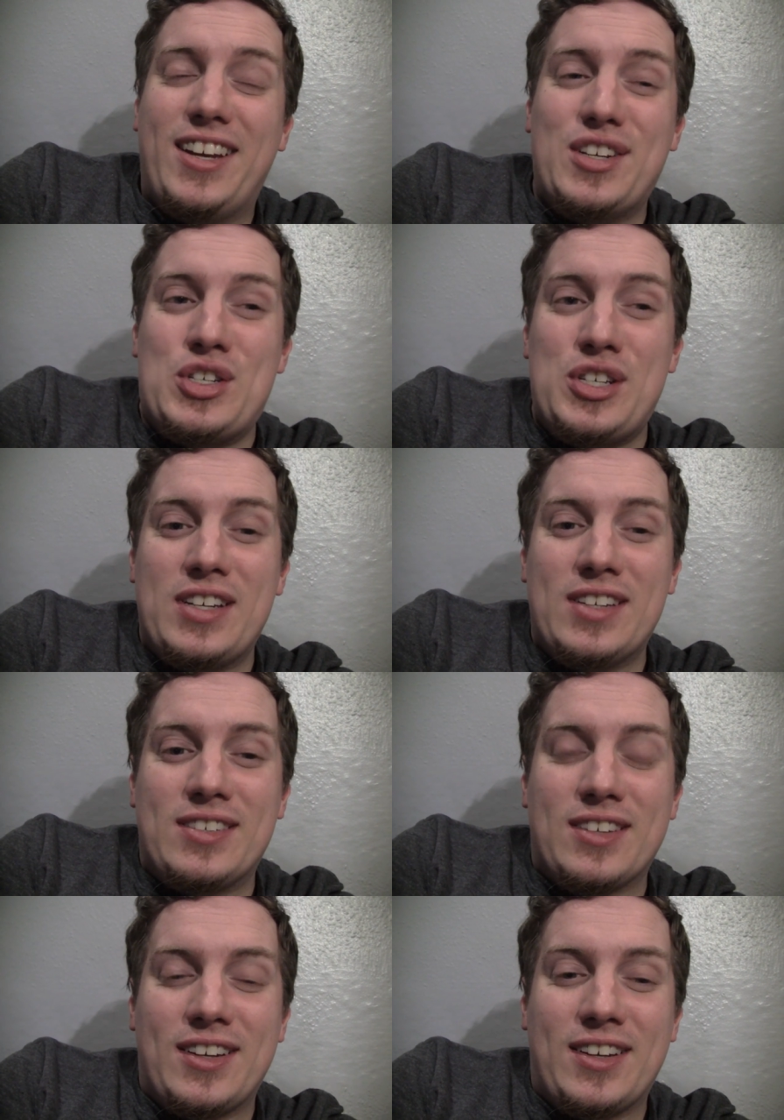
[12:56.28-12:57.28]
and she
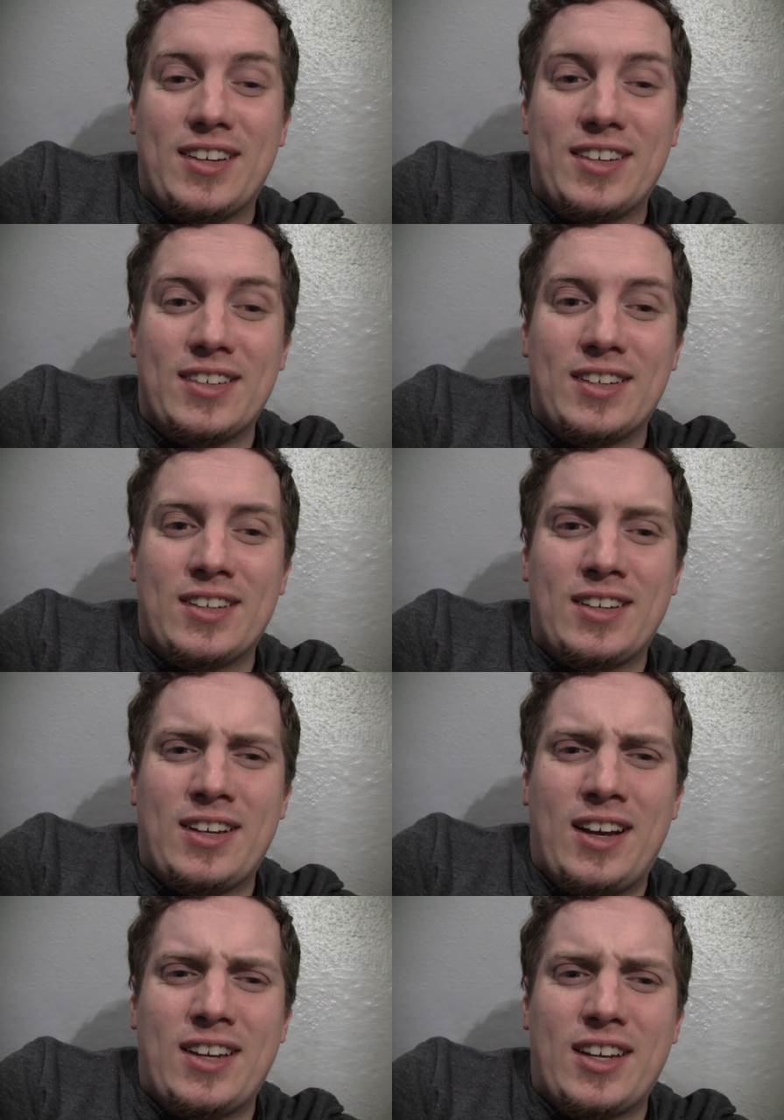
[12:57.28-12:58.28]
is uh,
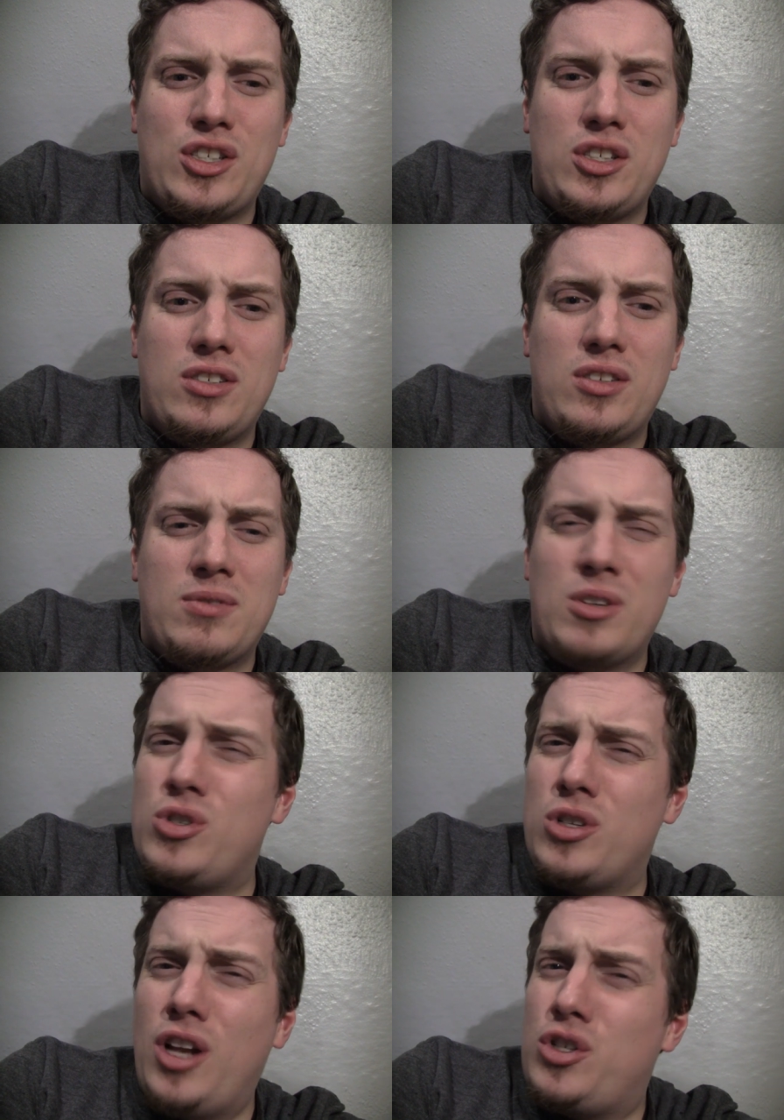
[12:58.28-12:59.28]
I guess she's a,
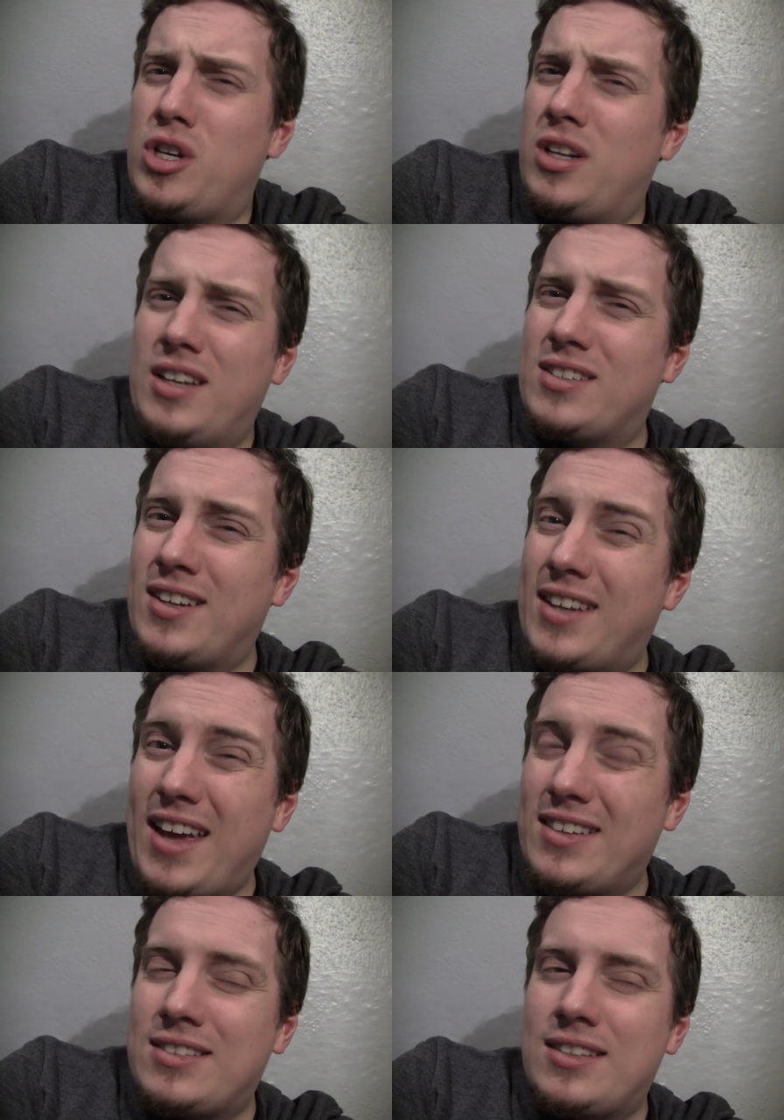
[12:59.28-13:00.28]
a journalist, I
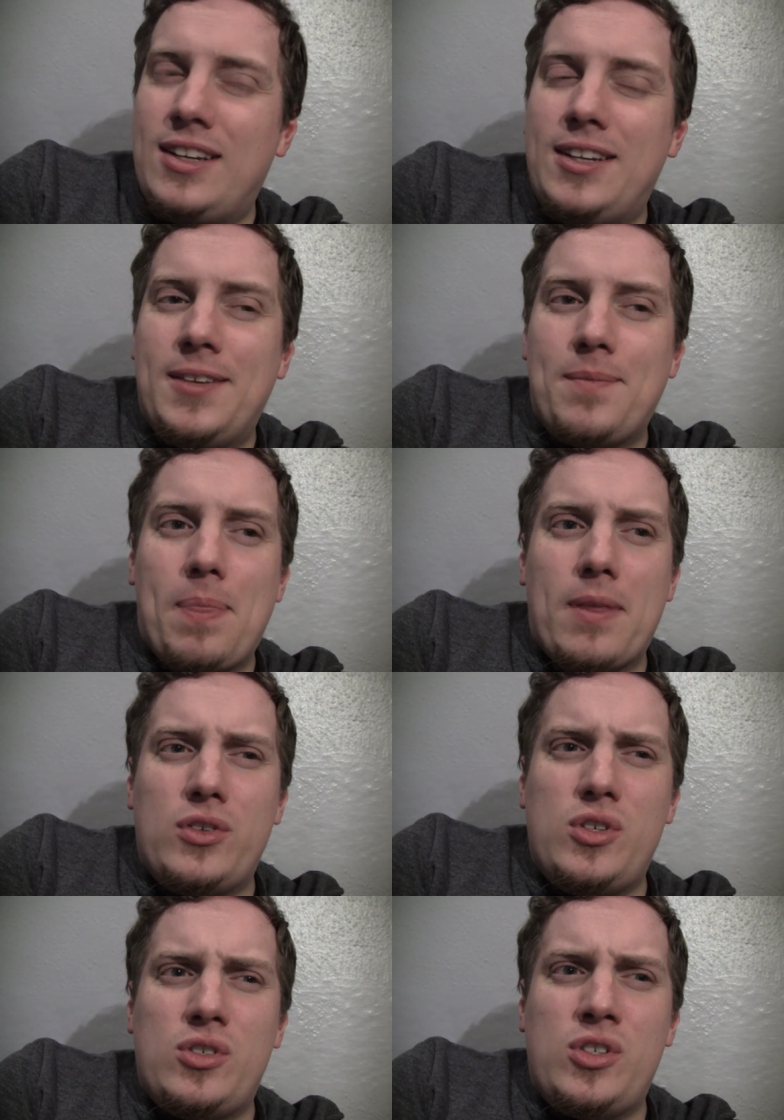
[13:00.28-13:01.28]
guess,
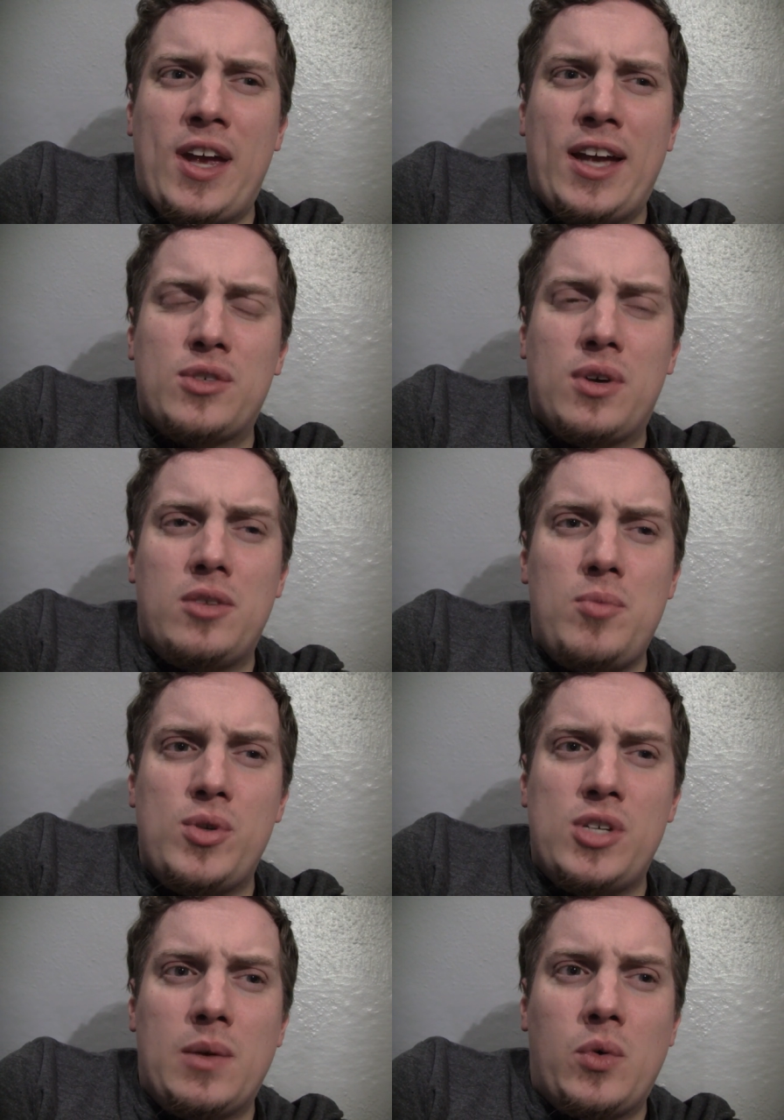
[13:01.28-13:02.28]
she, she hangs around the
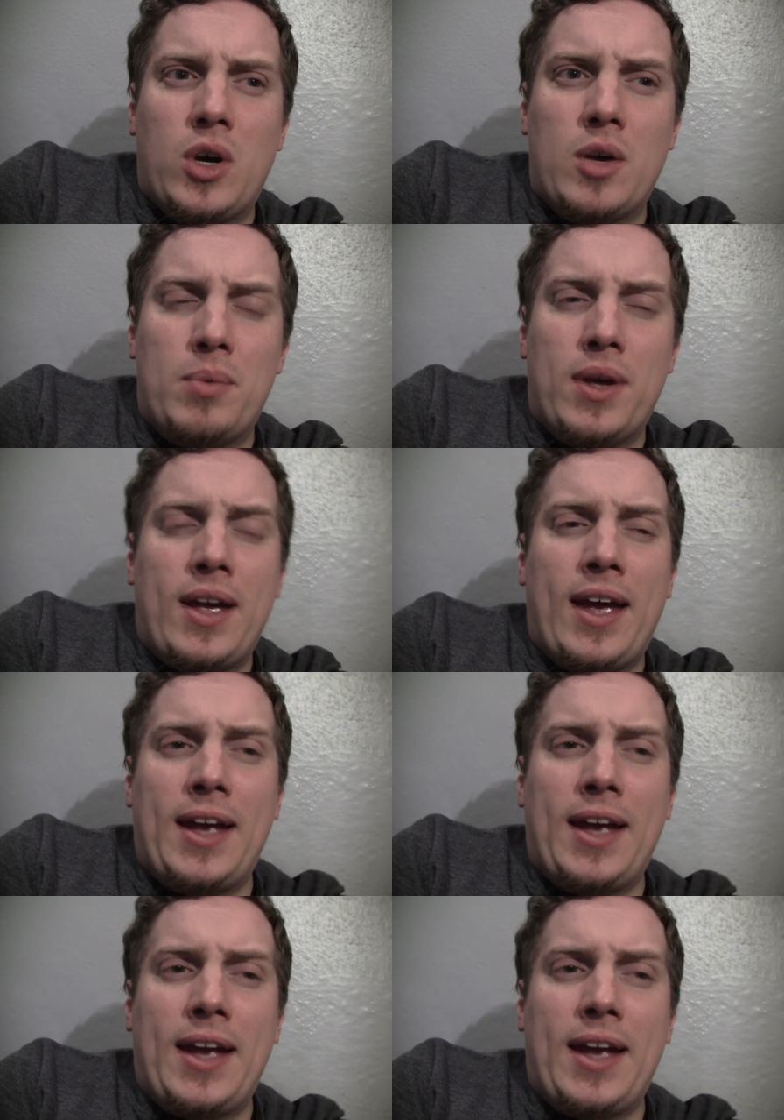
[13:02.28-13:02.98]
museum quite a bit